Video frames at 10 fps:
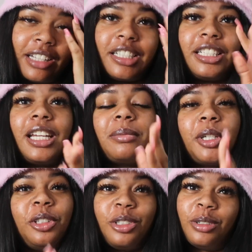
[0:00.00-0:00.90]
just changed
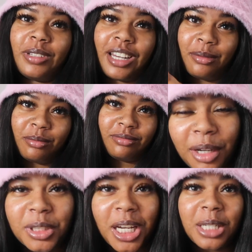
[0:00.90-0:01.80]
my YouTube name.
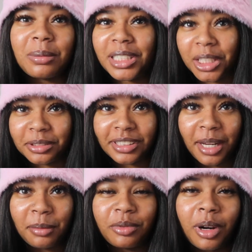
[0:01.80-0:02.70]
I've changed my channel
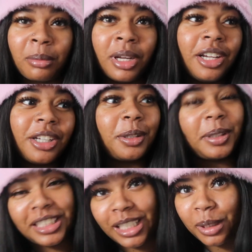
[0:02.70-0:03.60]
name from
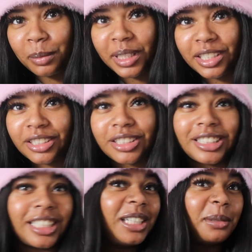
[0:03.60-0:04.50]
Queen ChannieB just to
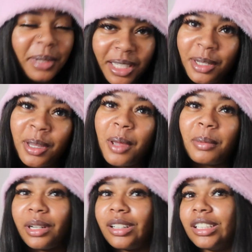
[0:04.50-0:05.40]
ChannieB,
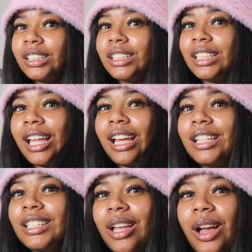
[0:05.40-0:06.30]
because that
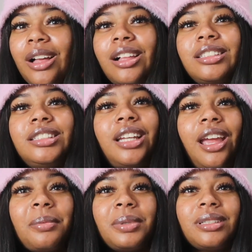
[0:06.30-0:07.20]
is, you
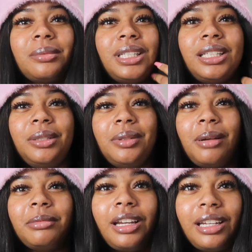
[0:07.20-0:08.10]
know, predominantly
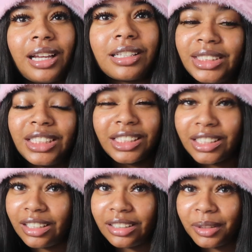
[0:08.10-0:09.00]
what I'm known as.
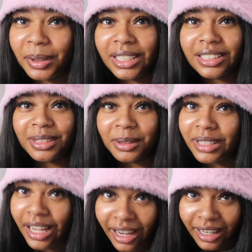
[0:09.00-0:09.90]
Listen, the Queen is still
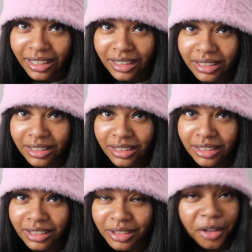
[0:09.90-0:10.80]
there.
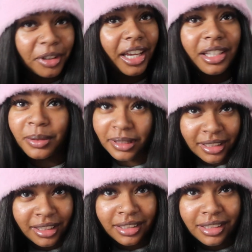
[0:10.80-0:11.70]
Don't get it
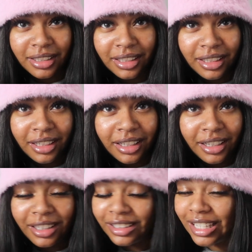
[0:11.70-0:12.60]
twisted.
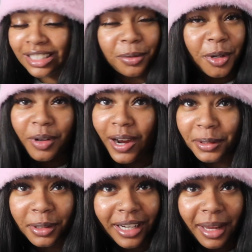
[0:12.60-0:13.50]
There's still a
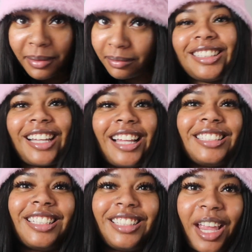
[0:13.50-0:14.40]
crown on it.
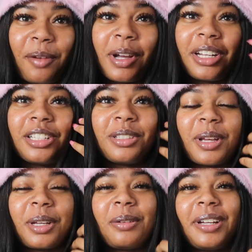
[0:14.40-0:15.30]
Guys, today we're gonna do
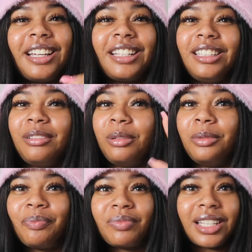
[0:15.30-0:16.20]
a quick
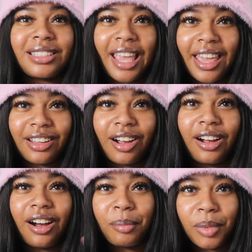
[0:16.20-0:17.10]
little tech
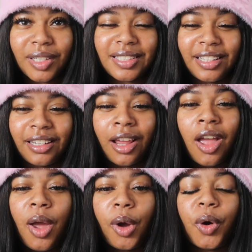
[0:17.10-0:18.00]
unboxing
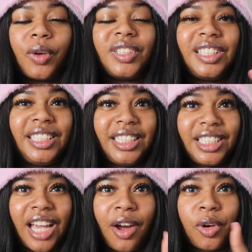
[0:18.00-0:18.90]
of the
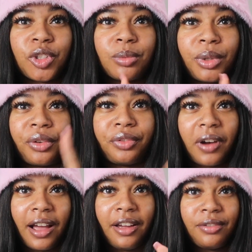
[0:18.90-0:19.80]
DJI Osmo
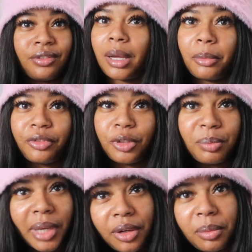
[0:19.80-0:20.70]
5. Some of you
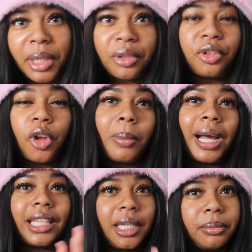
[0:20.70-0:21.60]
may or may not know
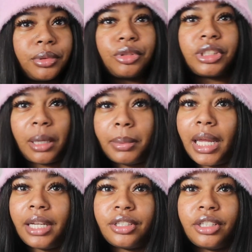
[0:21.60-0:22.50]
about gimbal
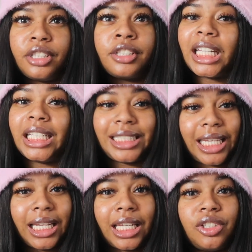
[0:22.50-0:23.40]
stabilizers. Back in the
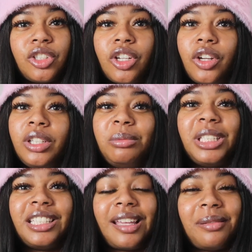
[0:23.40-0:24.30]
day, they used to only
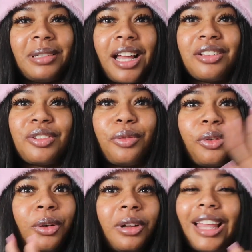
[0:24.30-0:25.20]
be stabilizers
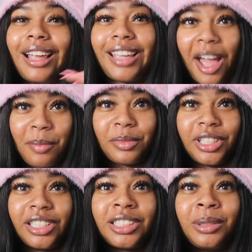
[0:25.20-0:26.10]
for like
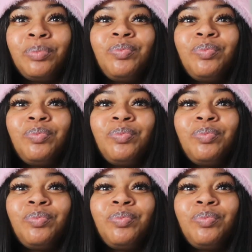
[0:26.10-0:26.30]
cameras,